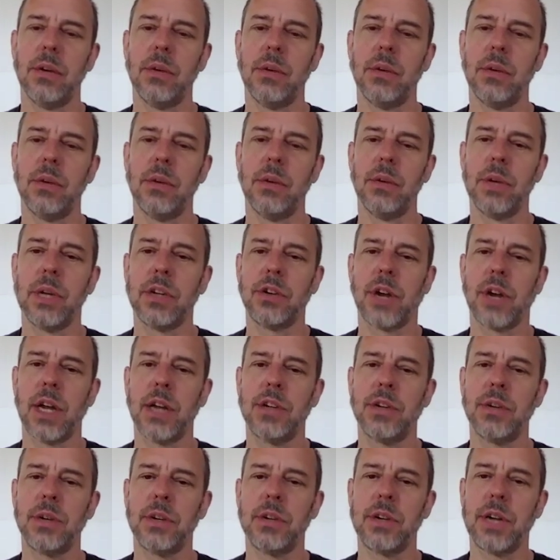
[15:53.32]
We could
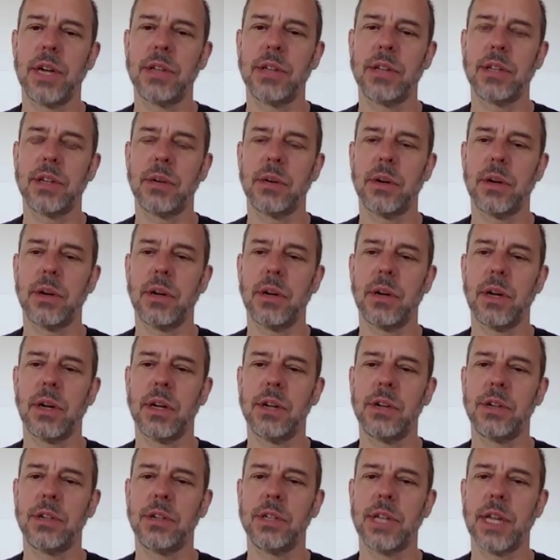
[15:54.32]
try to address it
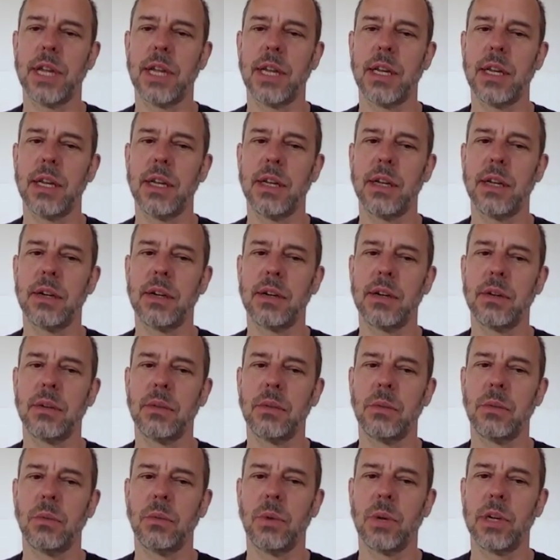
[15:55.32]
while understanding
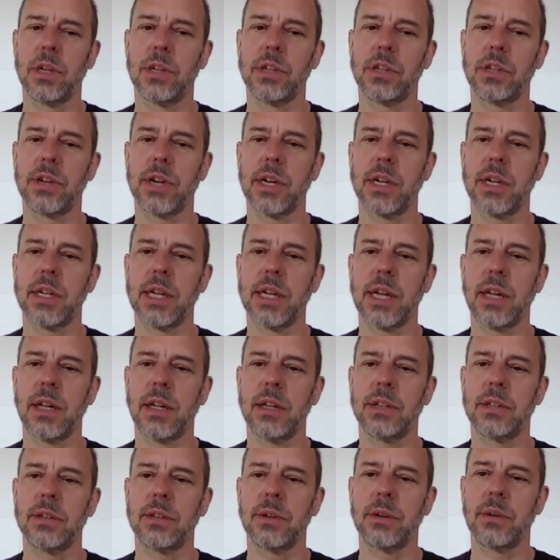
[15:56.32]
what it's trying to
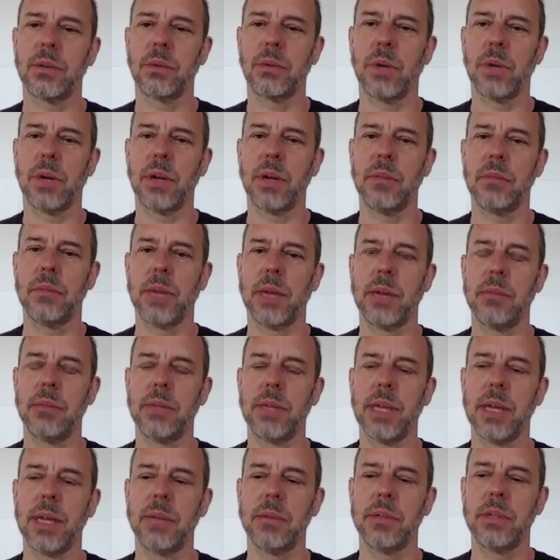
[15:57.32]
tell us, or what it
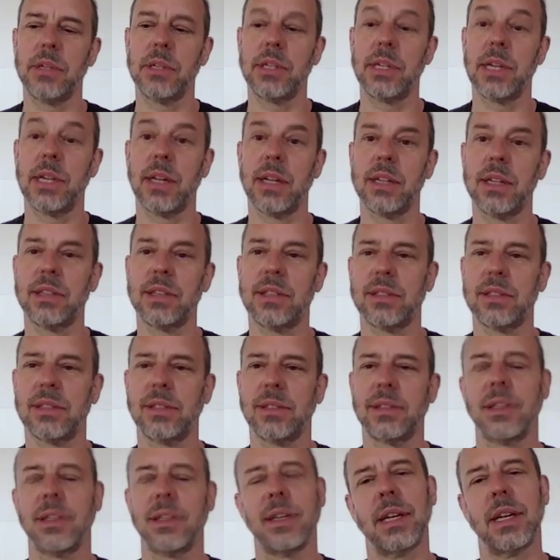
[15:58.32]
might be able to tell
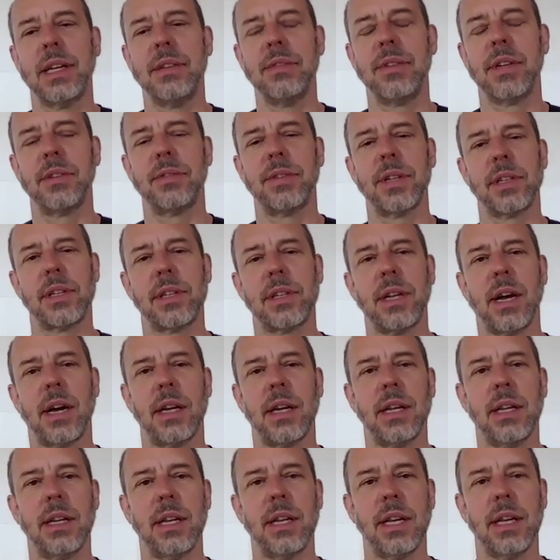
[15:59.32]
us, even if it's
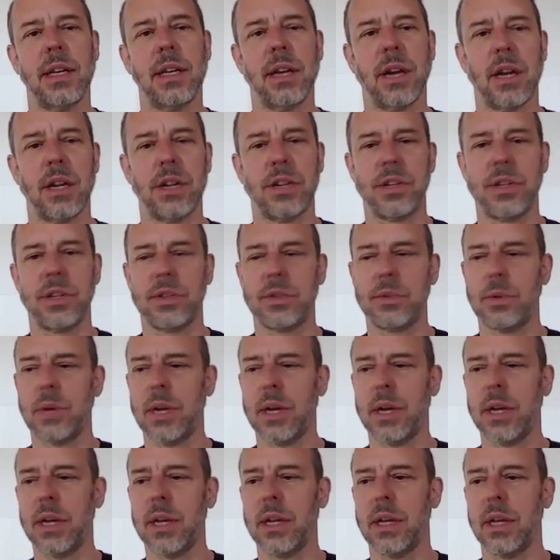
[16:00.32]
not in a conscious
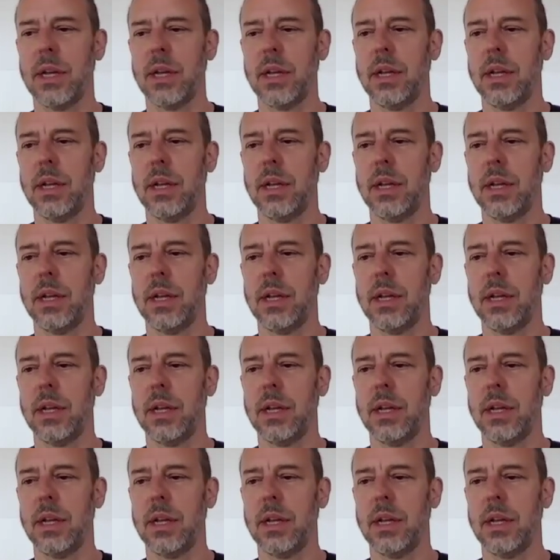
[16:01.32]
way.